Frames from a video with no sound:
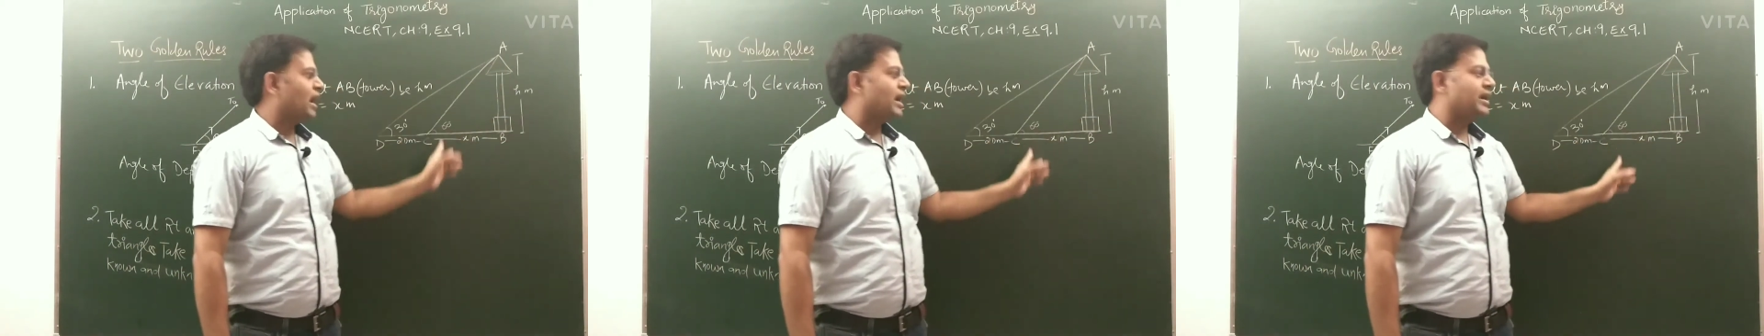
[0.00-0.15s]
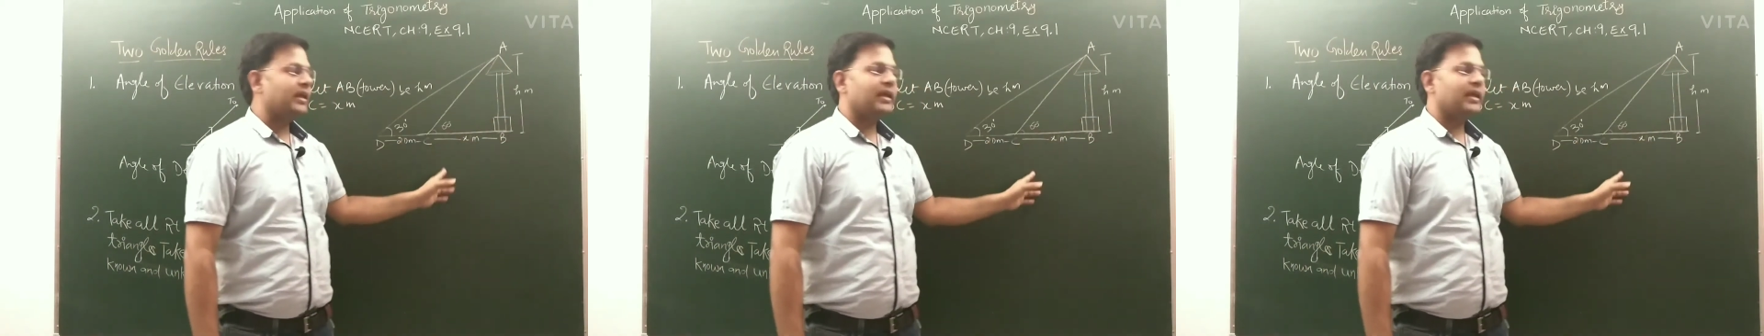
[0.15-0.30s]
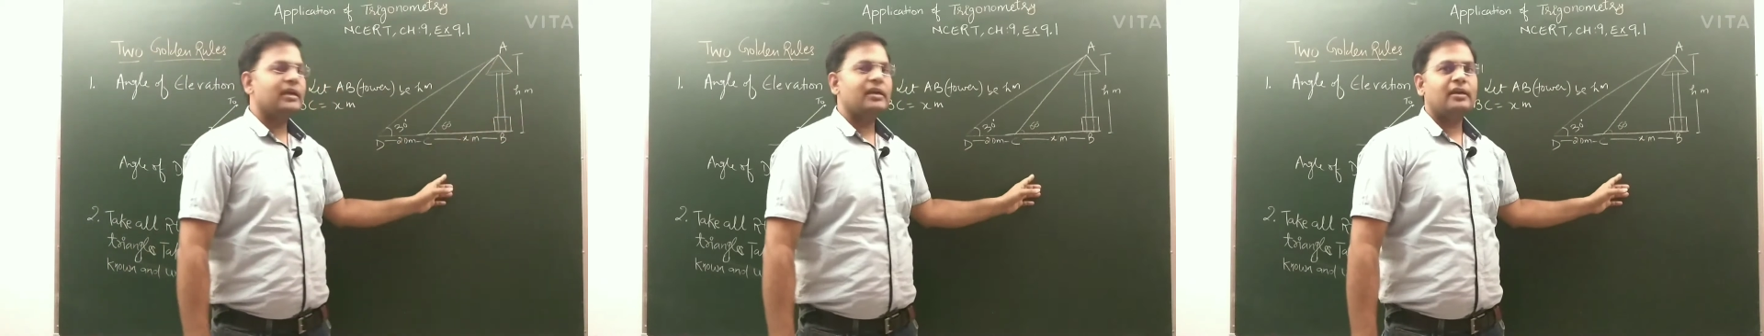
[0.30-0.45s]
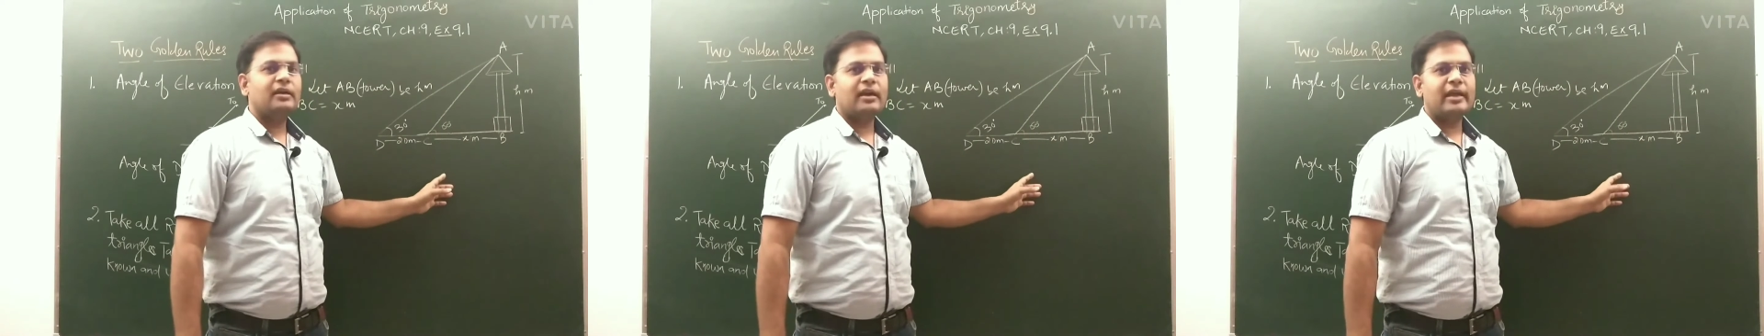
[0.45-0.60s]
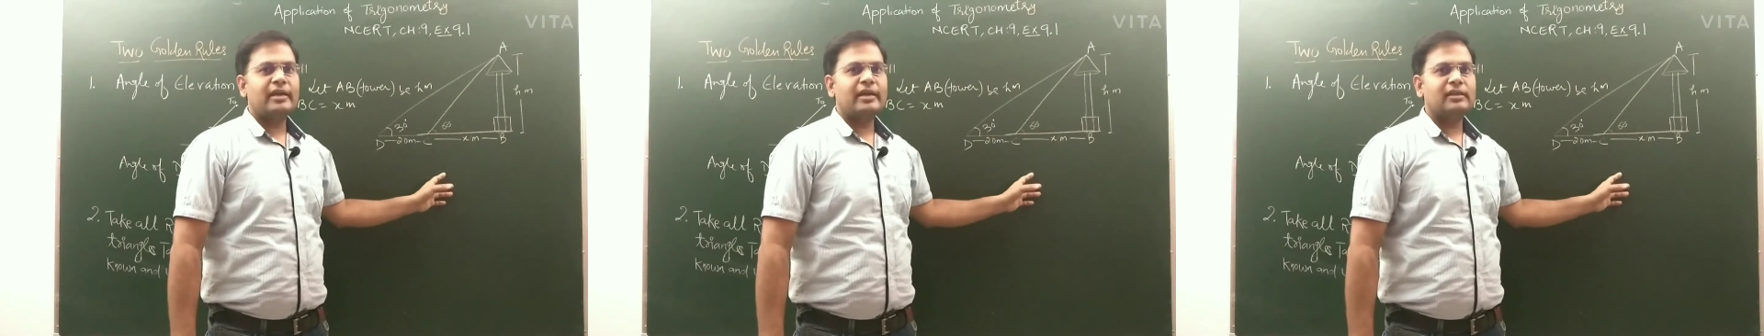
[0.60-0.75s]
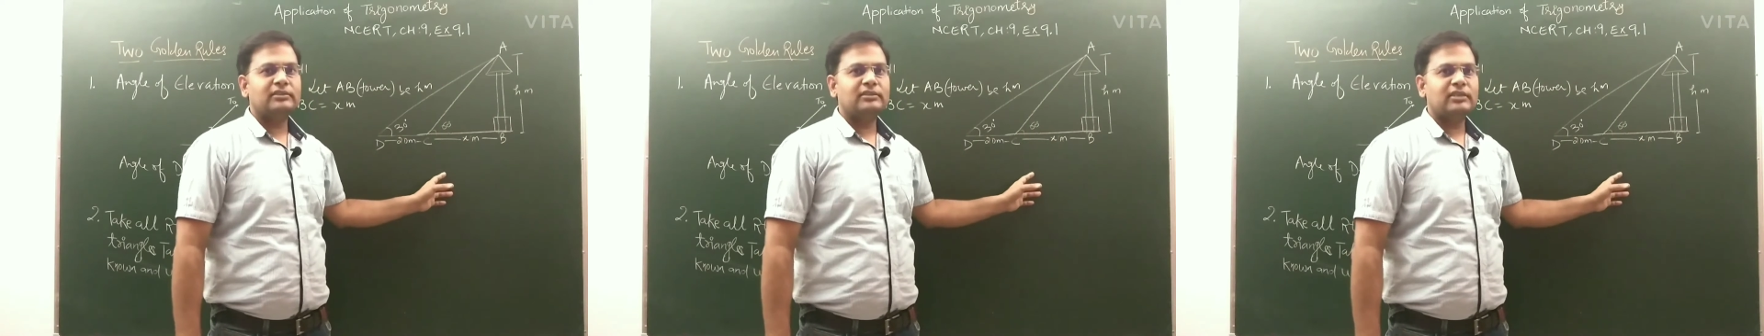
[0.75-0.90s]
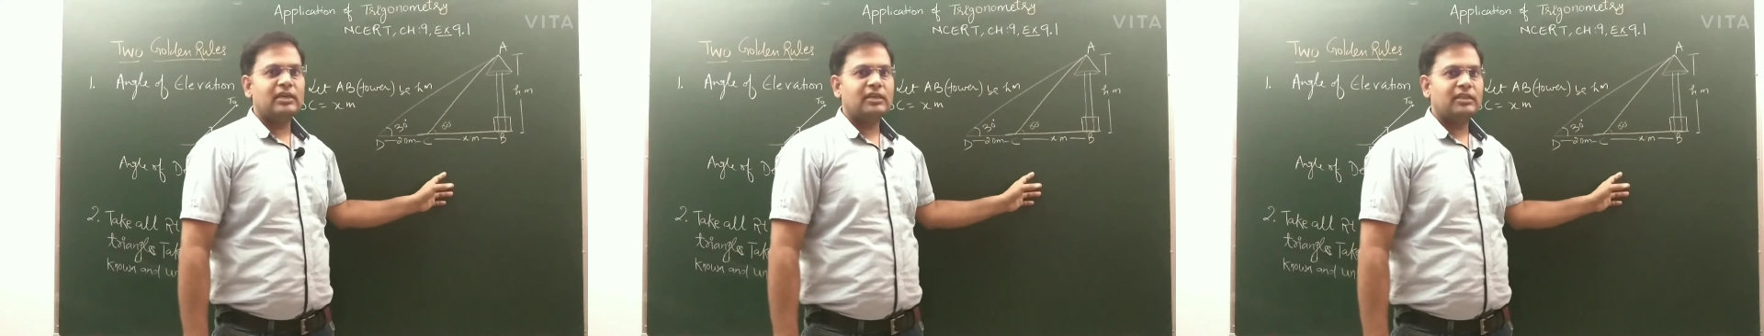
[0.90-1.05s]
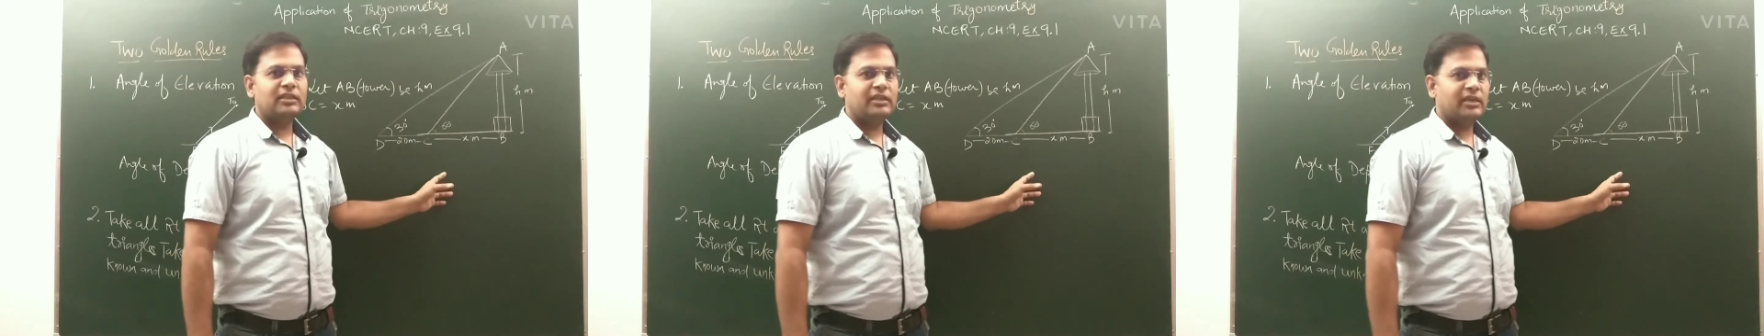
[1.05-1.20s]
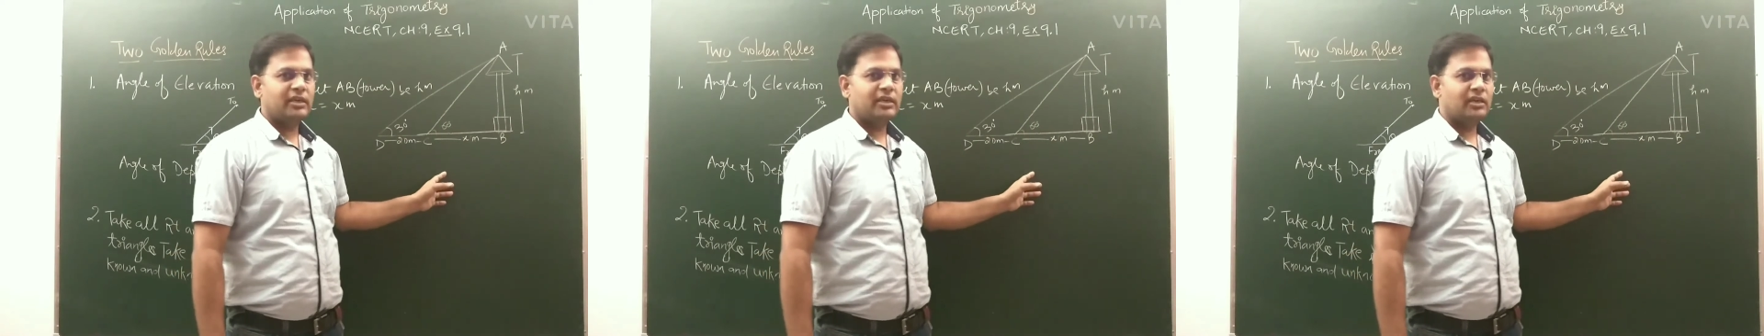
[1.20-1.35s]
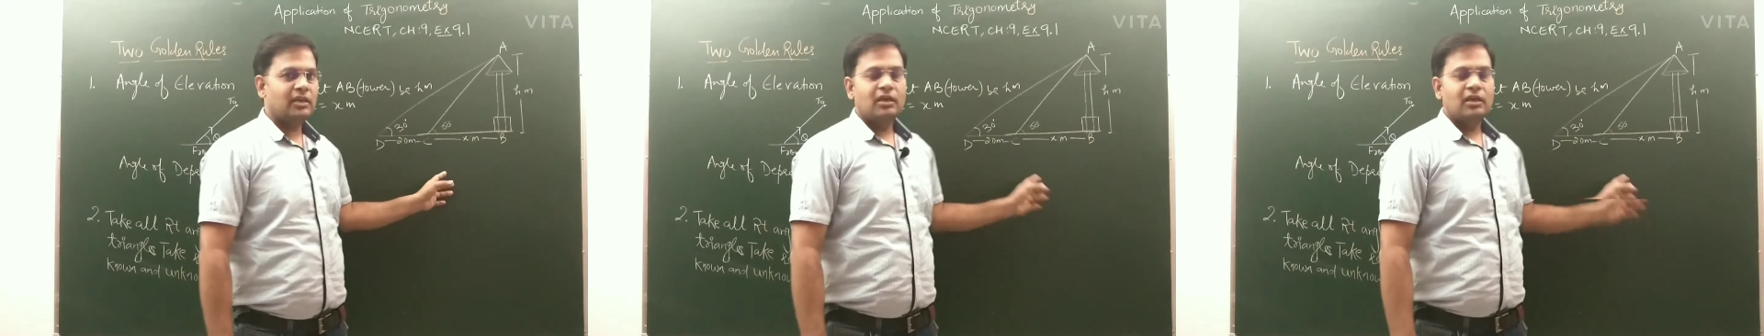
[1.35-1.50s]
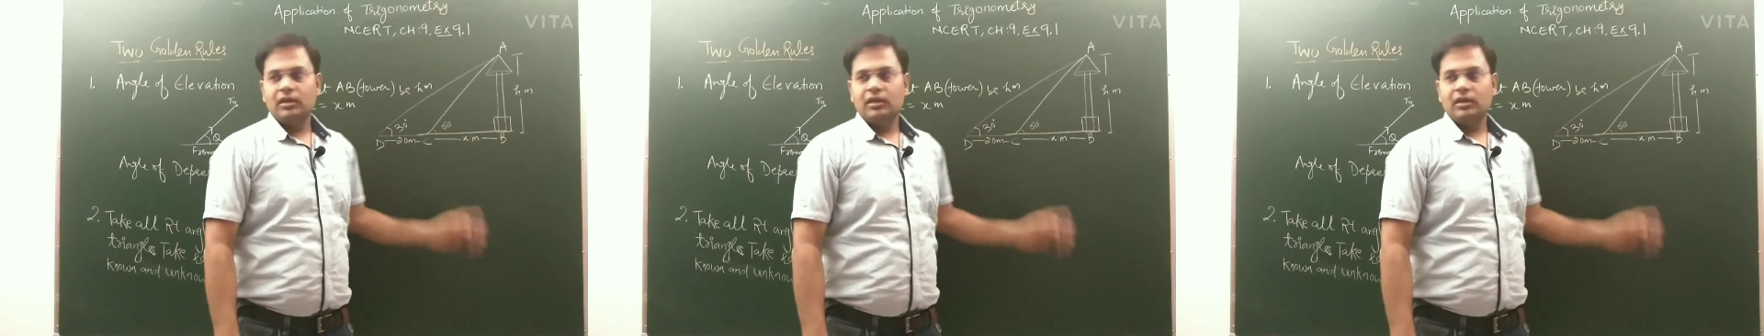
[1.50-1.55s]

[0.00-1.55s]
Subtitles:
angle triangles are there.